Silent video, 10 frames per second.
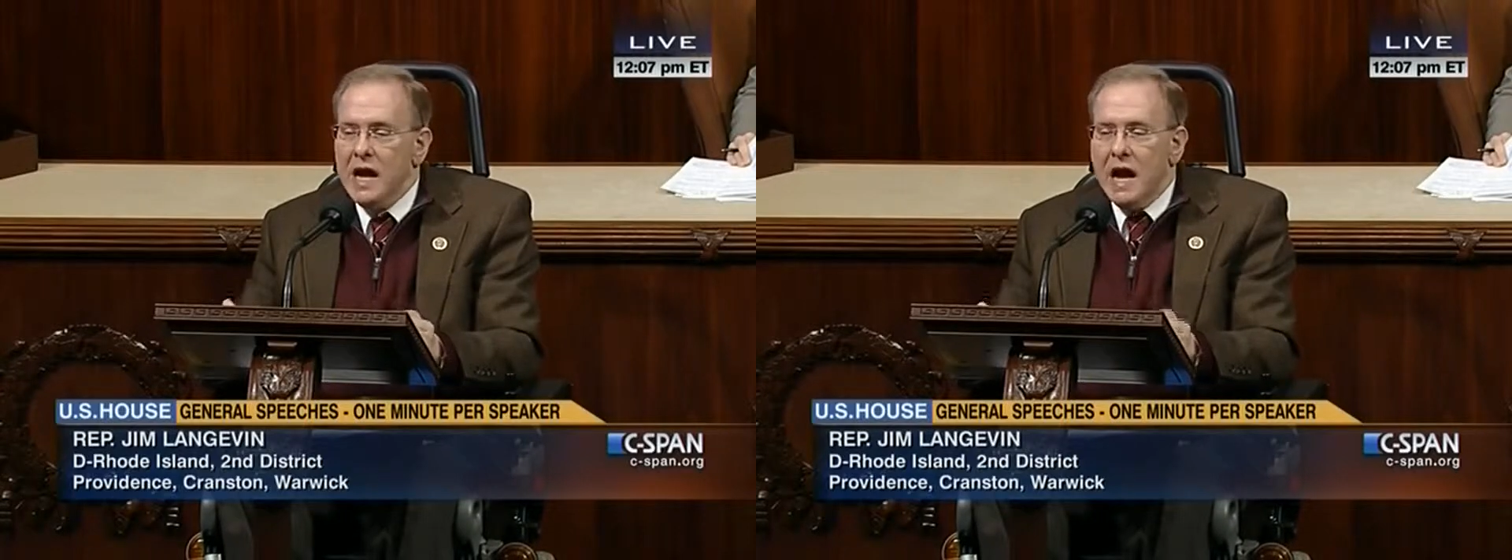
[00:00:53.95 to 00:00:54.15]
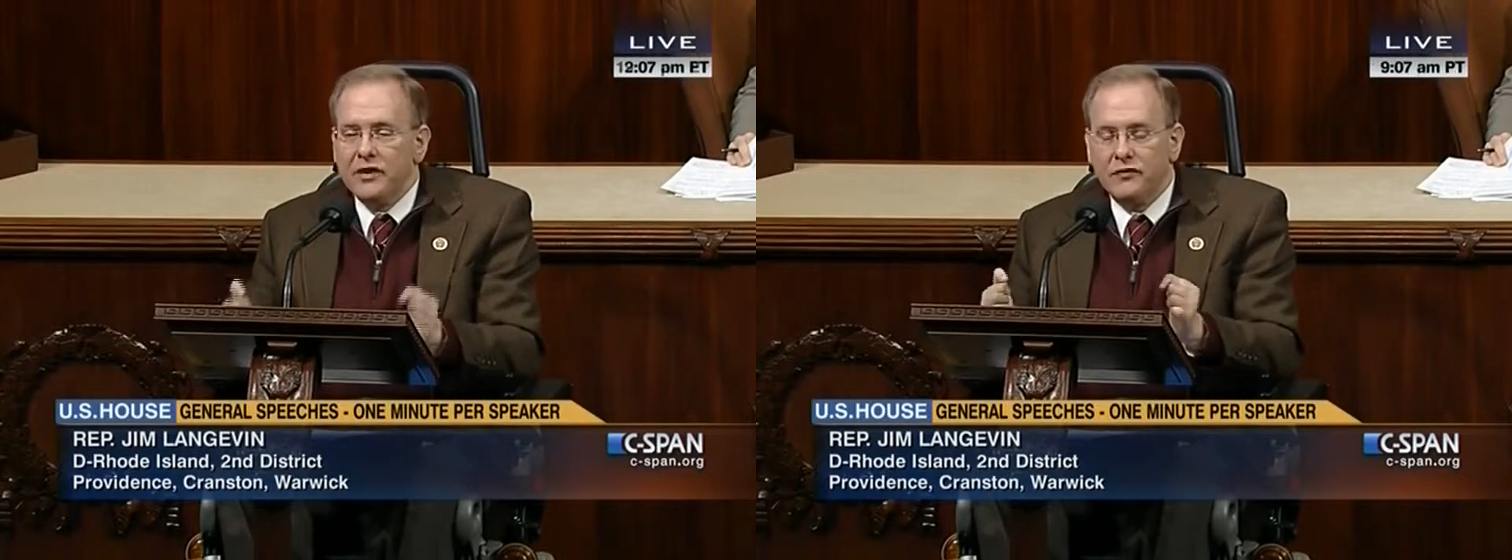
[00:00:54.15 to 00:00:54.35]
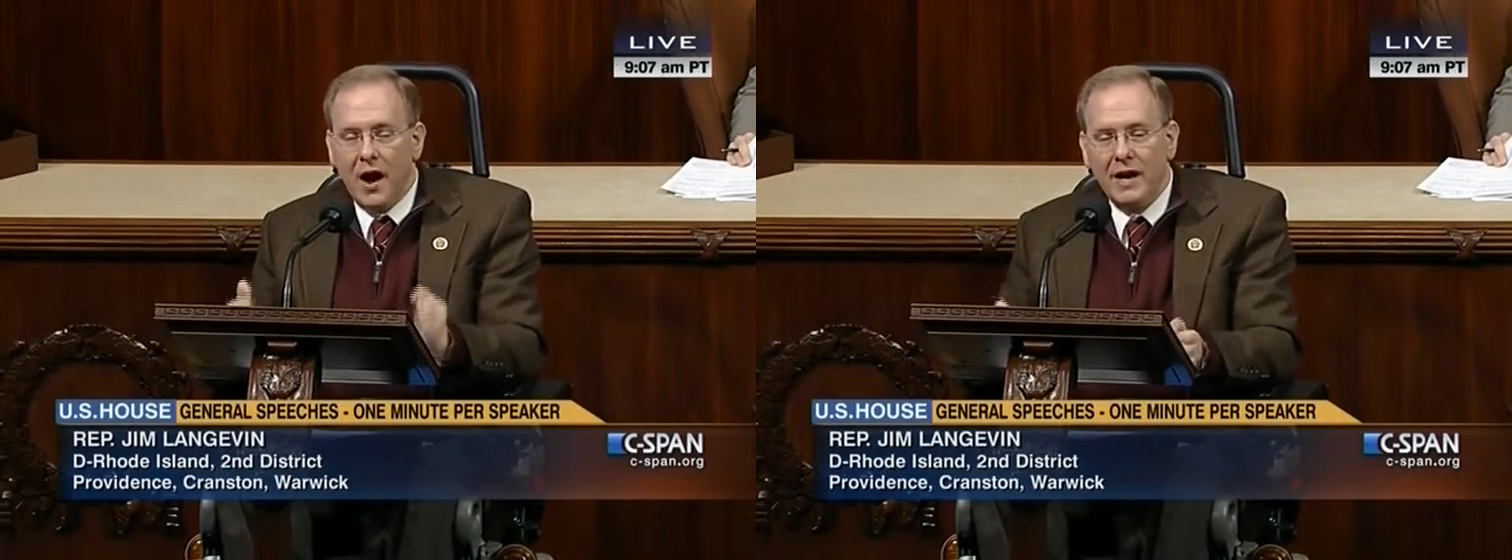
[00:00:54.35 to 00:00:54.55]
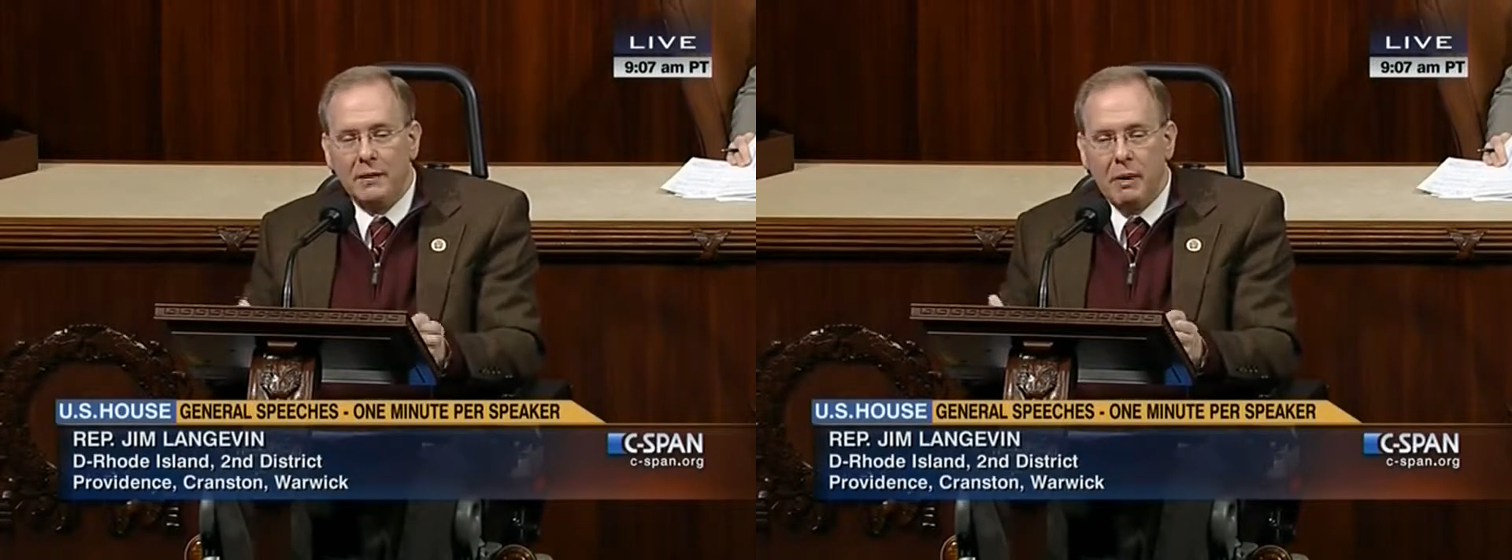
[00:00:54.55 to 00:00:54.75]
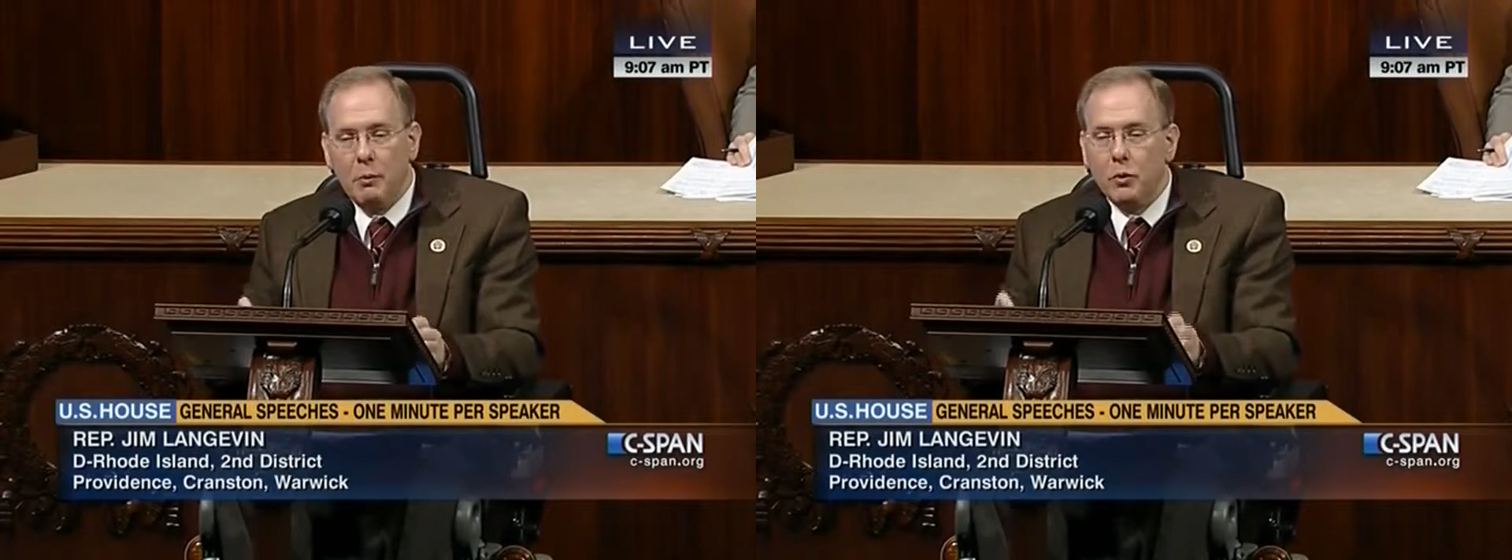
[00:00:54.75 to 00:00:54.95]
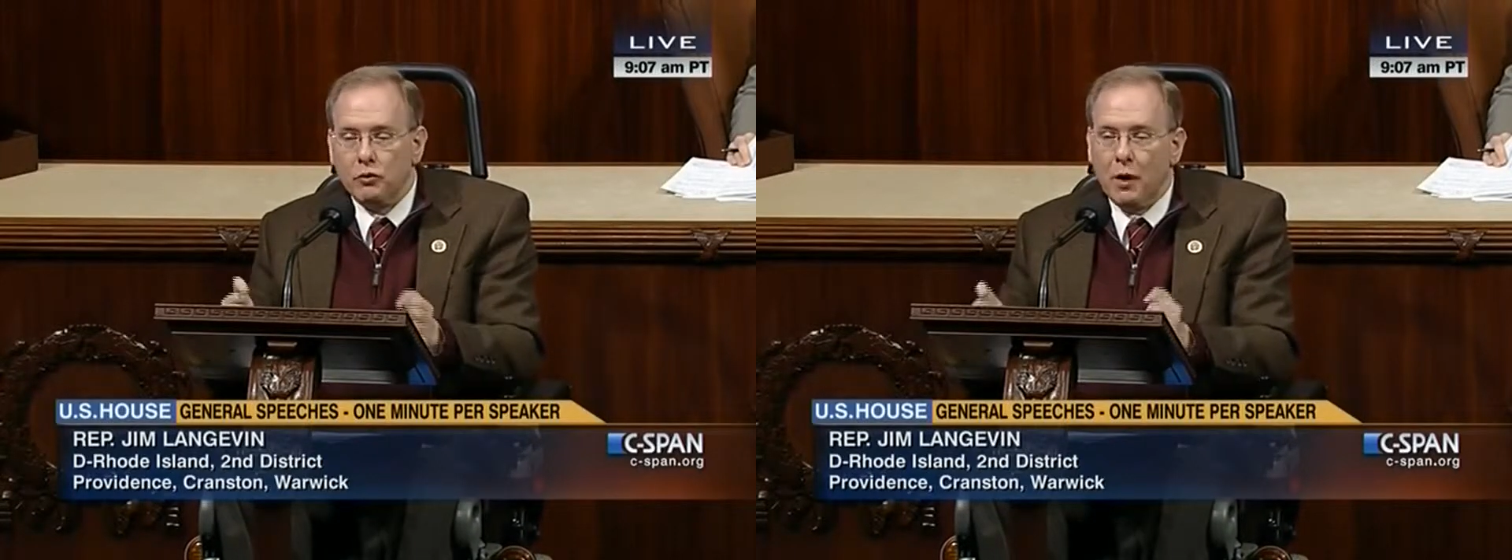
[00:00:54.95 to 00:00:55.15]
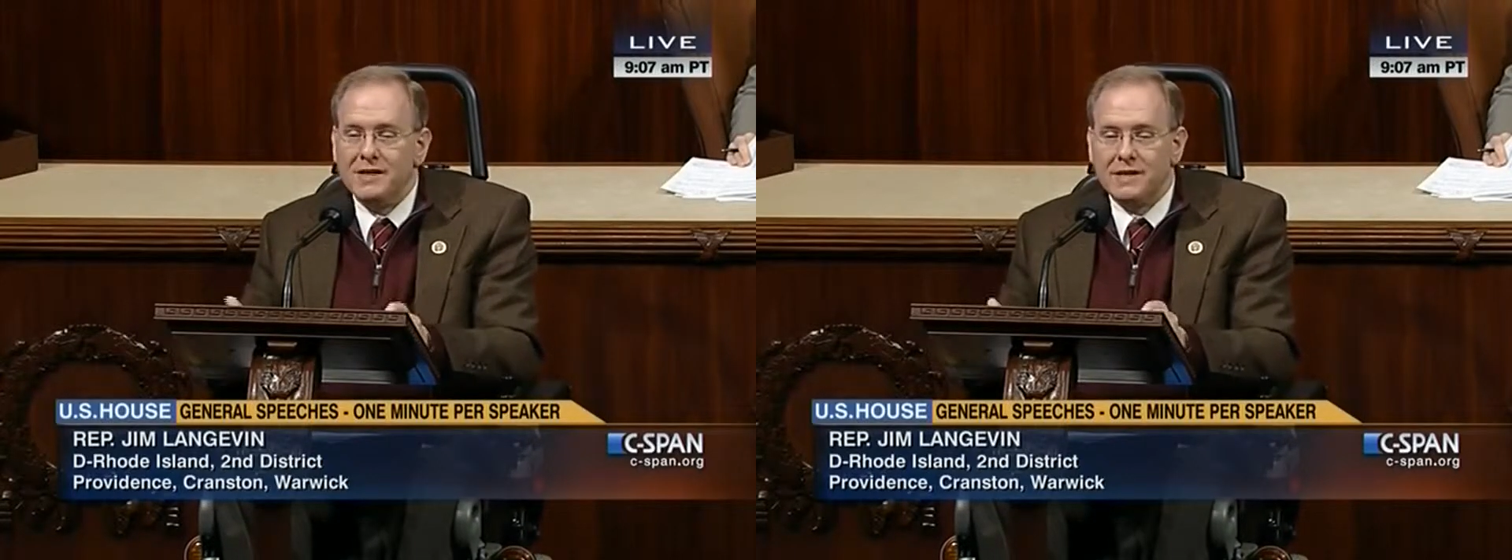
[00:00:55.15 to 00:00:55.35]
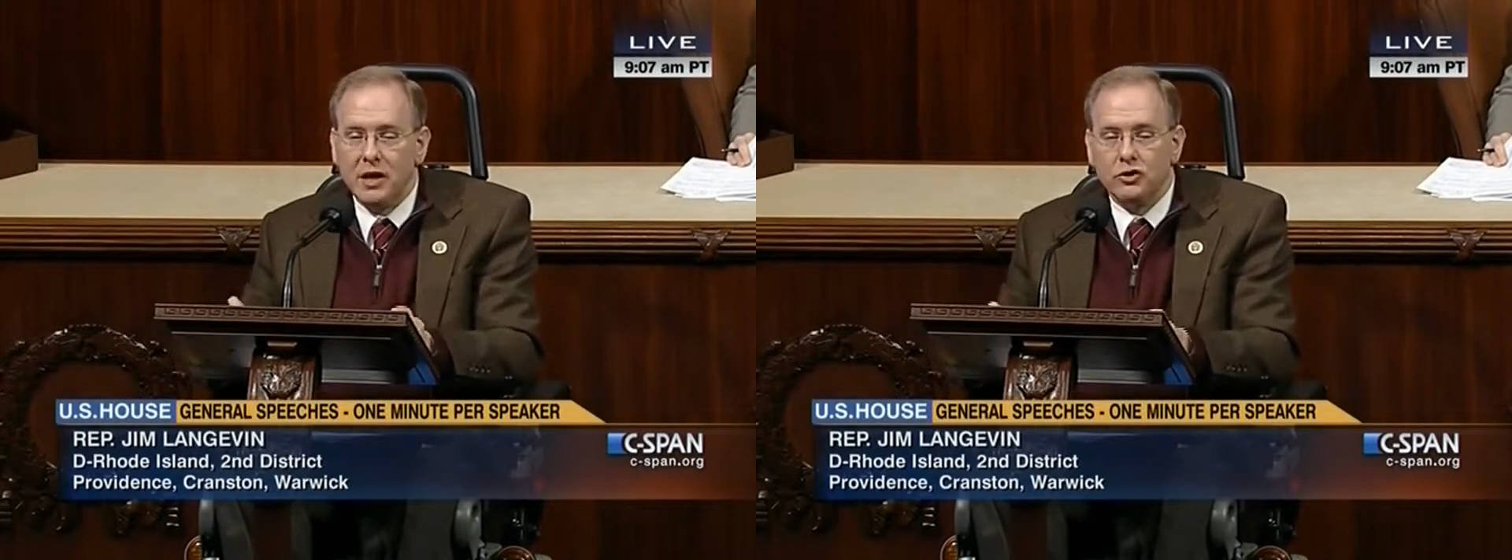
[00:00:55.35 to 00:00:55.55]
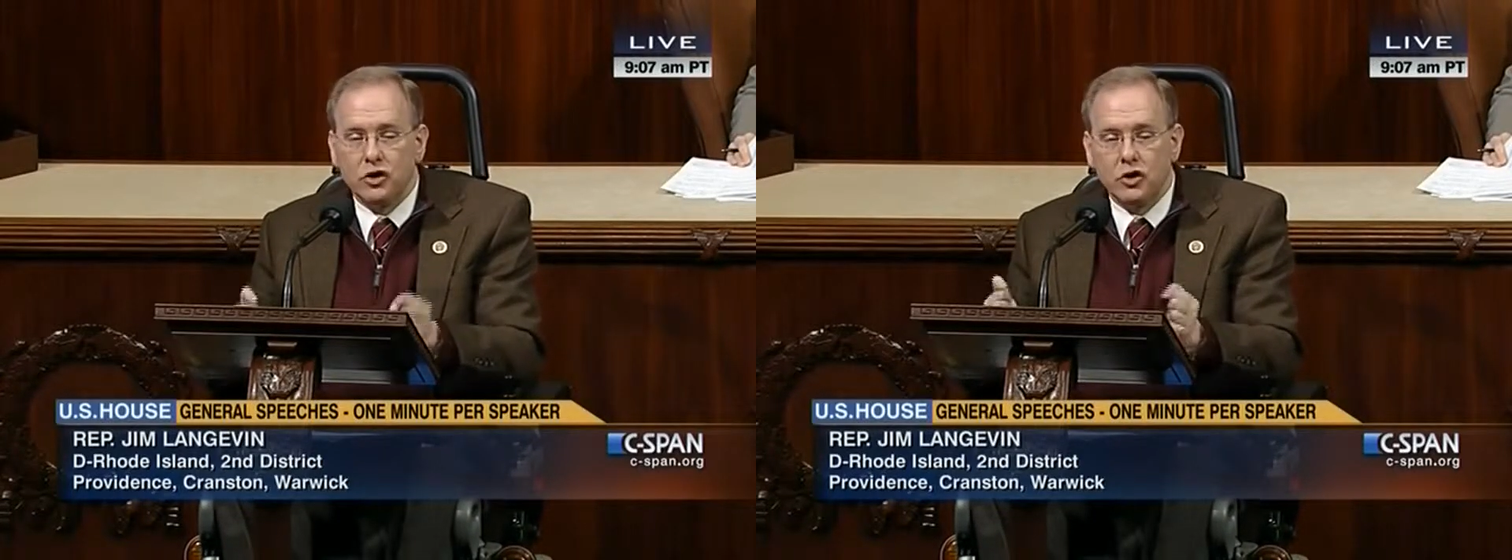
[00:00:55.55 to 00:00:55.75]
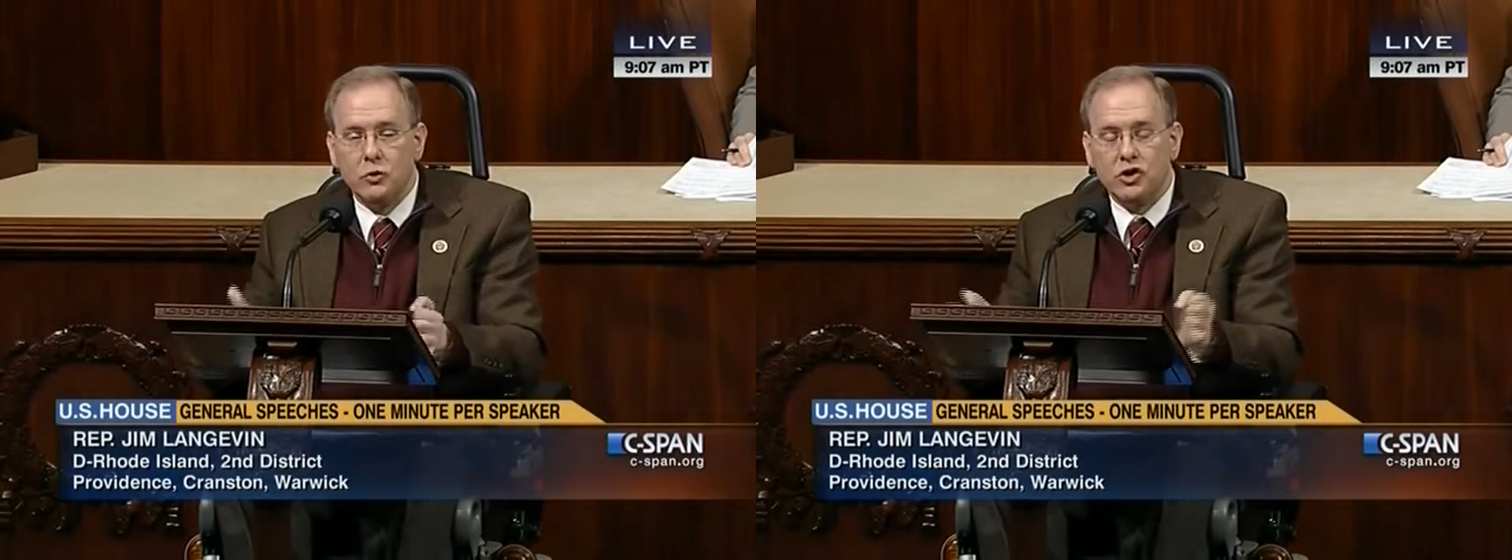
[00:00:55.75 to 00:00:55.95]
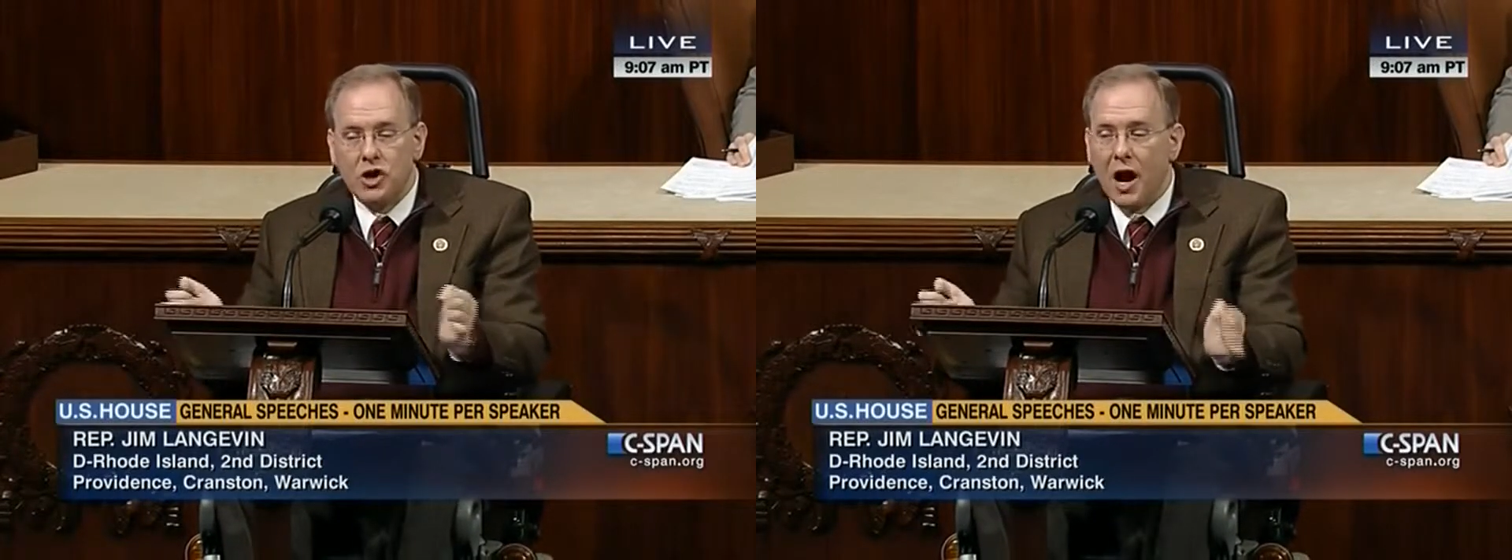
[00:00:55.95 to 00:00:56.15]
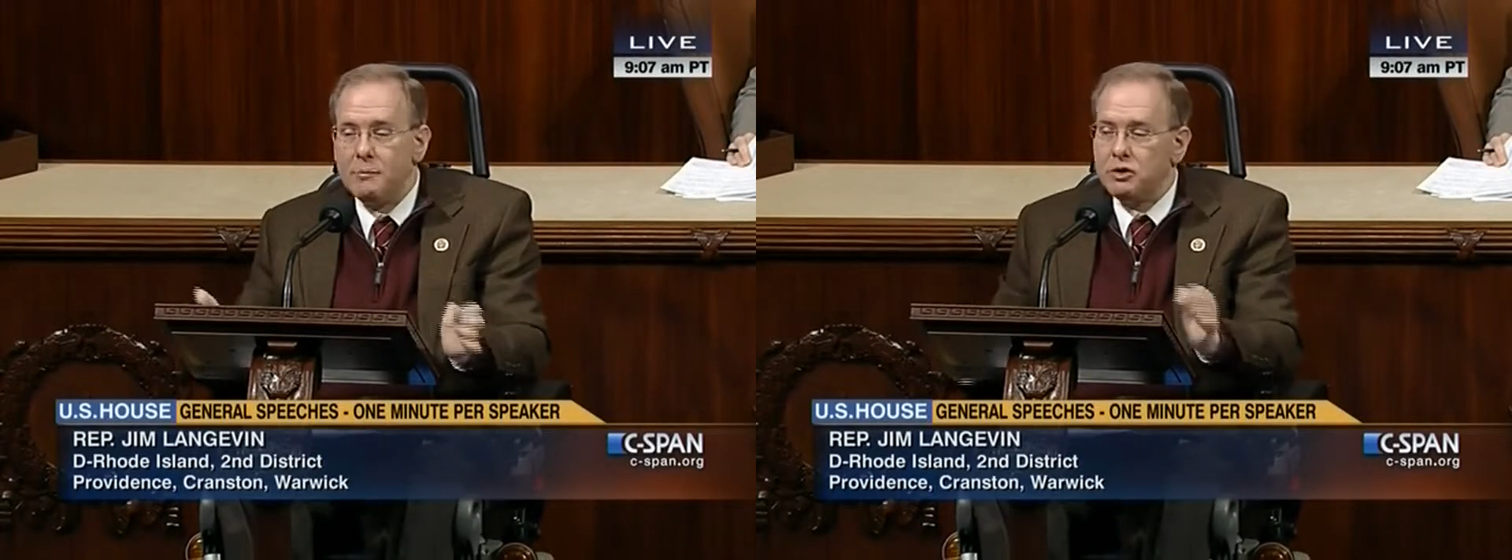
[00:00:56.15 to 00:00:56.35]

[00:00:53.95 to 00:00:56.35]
is finding people with the right skills to do the jobs